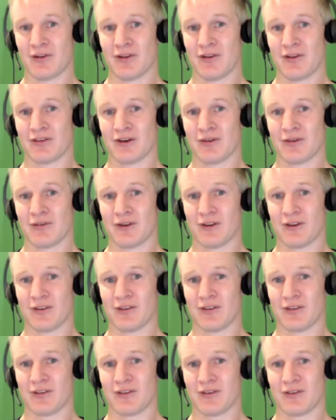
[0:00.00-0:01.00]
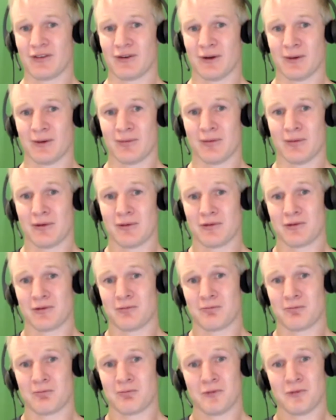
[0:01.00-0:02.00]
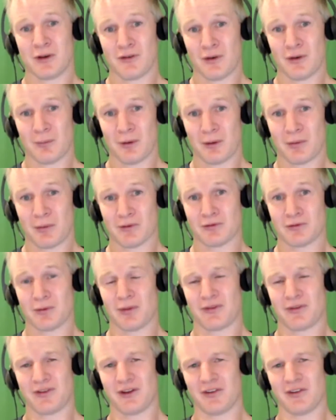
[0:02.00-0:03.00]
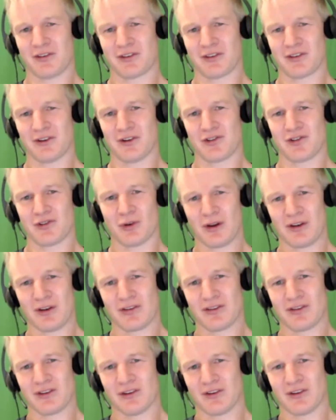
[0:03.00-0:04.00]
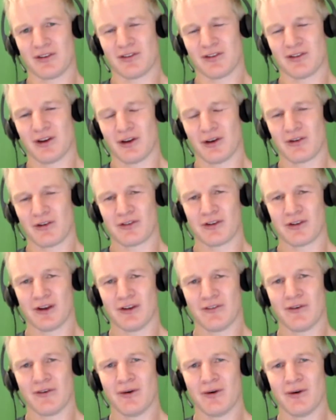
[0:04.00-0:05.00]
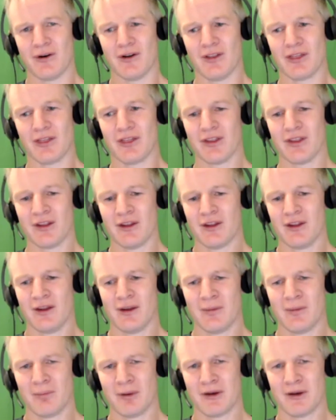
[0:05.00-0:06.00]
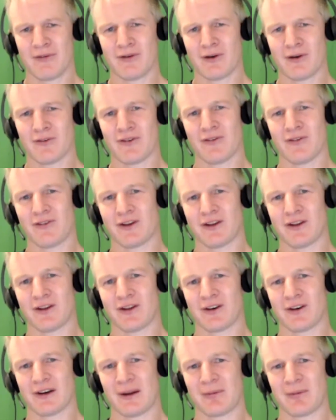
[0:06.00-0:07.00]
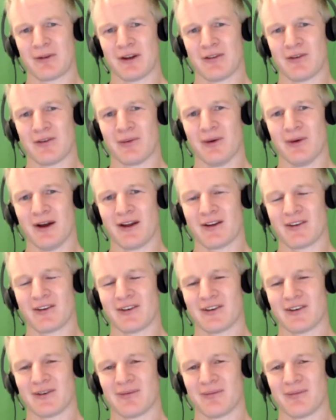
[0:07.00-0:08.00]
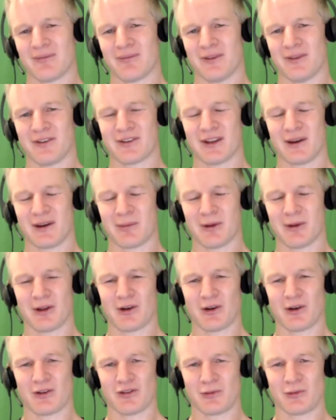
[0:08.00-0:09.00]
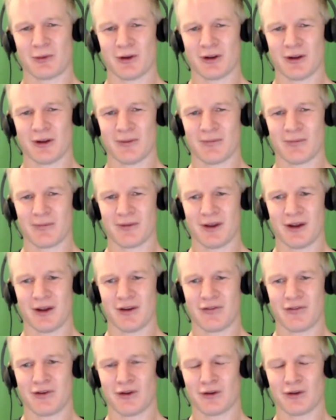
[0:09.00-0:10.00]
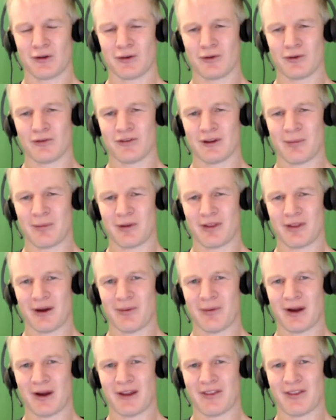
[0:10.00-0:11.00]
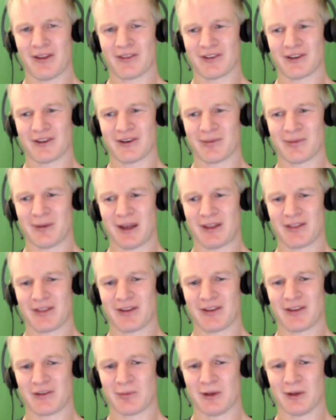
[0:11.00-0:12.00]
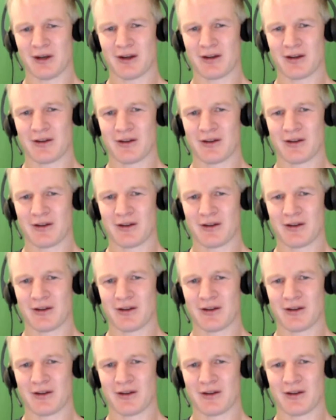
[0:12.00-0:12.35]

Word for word: there's obvious, you know, there's different problems with discs and joints and so on and so forth. But if you're 50 kilograms overweight, that's going to be a contributor. And if you lose some of that weight, that's going to make things better.